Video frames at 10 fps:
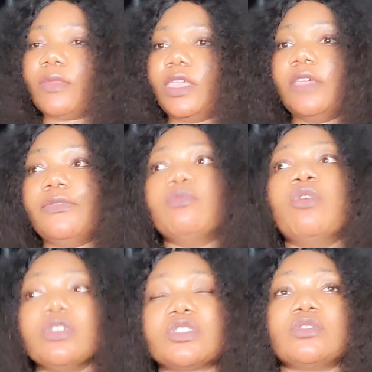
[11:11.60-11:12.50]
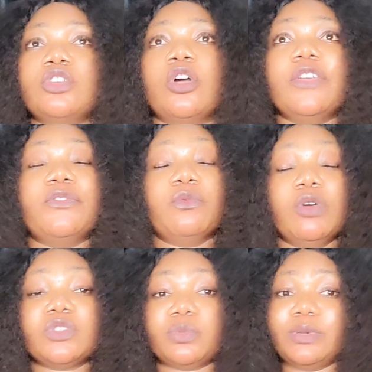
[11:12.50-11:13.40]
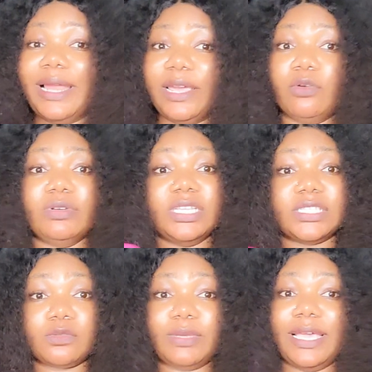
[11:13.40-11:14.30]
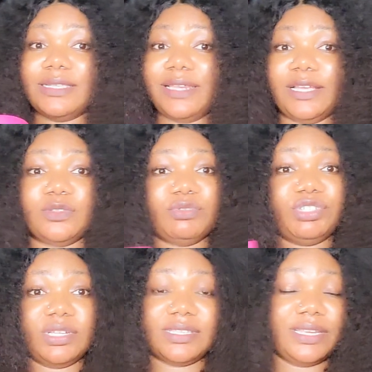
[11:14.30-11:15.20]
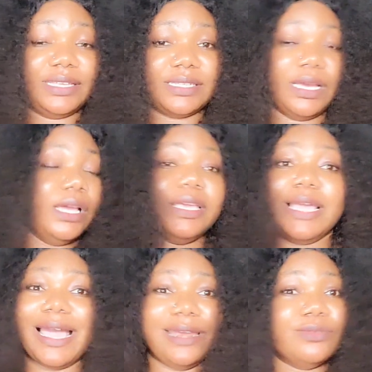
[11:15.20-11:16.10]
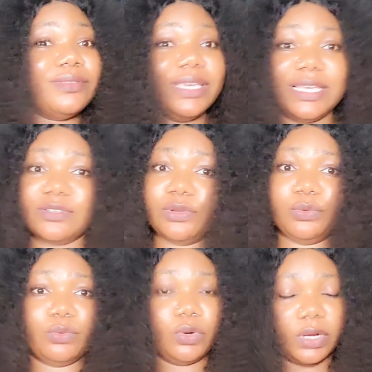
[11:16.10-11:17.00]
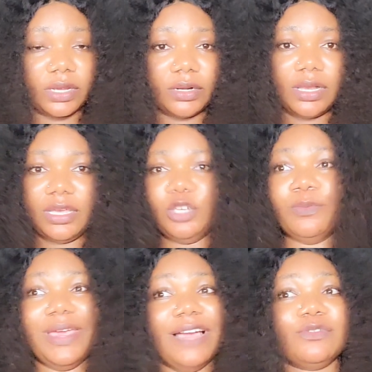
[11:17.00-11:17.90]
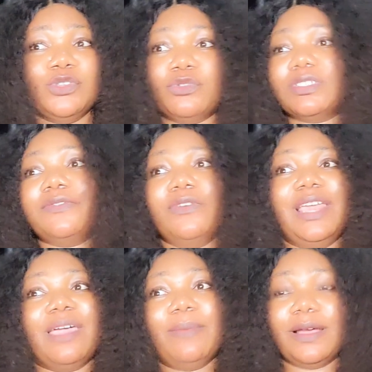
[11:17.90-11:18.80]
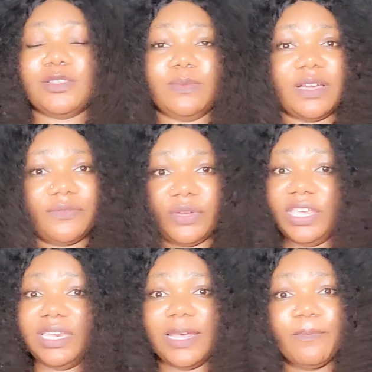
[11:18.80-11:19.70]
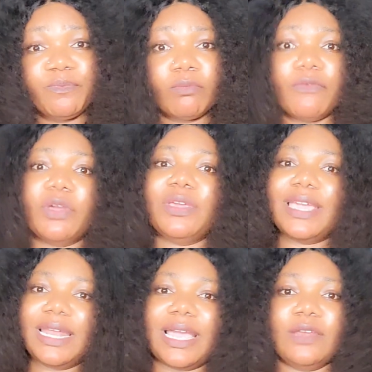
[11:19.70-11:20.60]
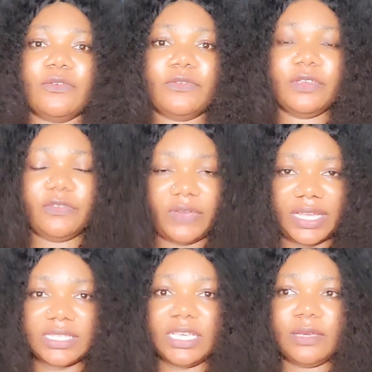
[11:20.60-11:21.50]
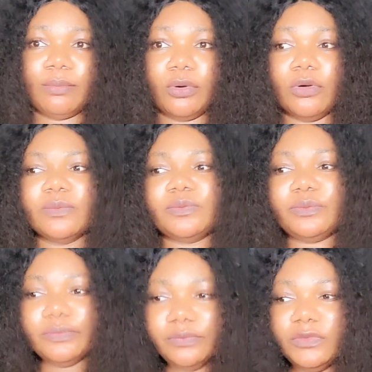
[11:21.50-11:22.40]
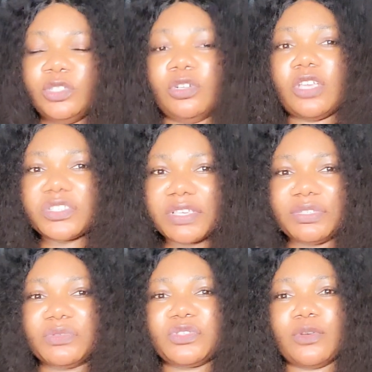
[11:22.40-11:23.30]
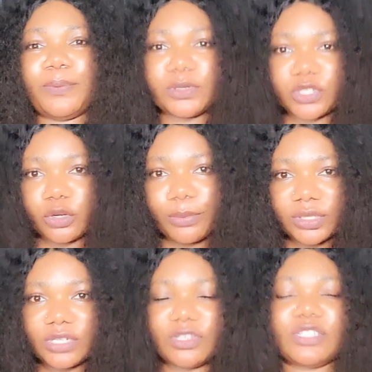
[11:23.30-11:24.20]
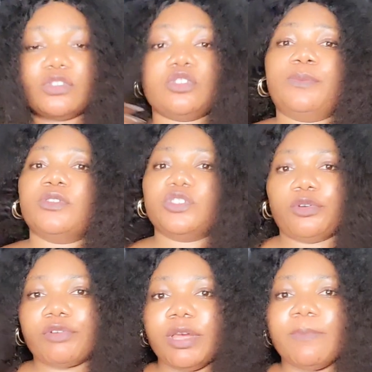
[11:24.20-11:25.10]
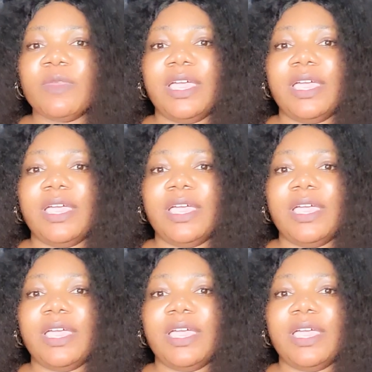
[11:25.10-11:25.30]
If you want to rely on it to get like 2 shades lighter, I don't think it's going to work. You may have to use it for like back to back for a year before you get that kind of effect. But just use it to support your body, use it to support your cream.